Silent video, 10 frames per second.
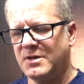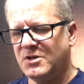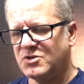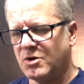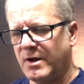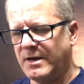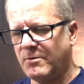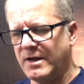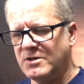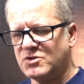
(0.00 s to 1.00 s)
So
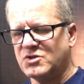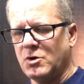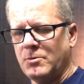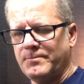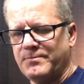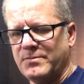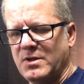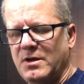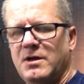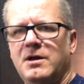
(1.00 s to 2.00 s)
anyway,
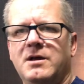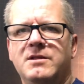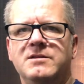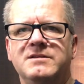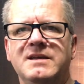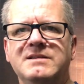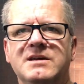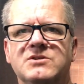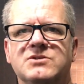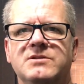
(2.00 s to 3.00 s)
the
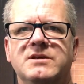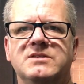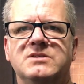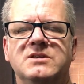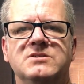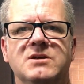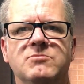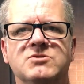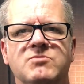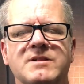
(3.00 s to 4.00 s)
details on this is it
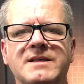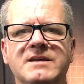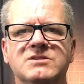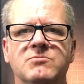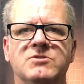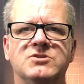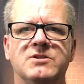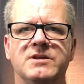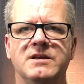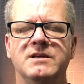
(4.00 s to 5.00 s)
was released
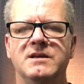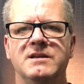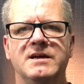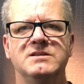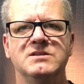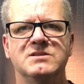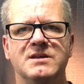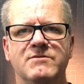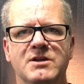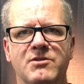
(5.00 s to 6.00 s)
originally in
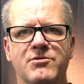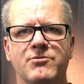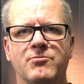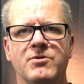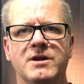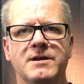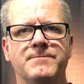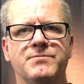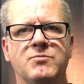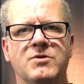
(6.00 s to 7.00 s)
1973
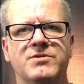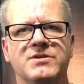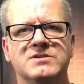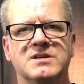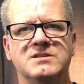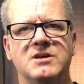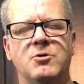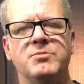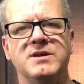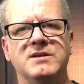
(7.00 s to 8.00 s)
with the 6
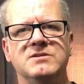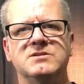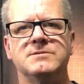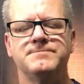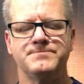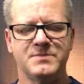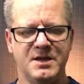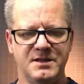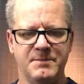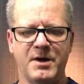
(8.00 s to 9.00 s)
LPs
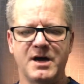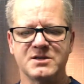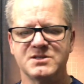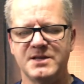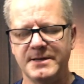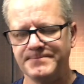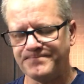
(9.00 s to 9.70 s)
in the box set.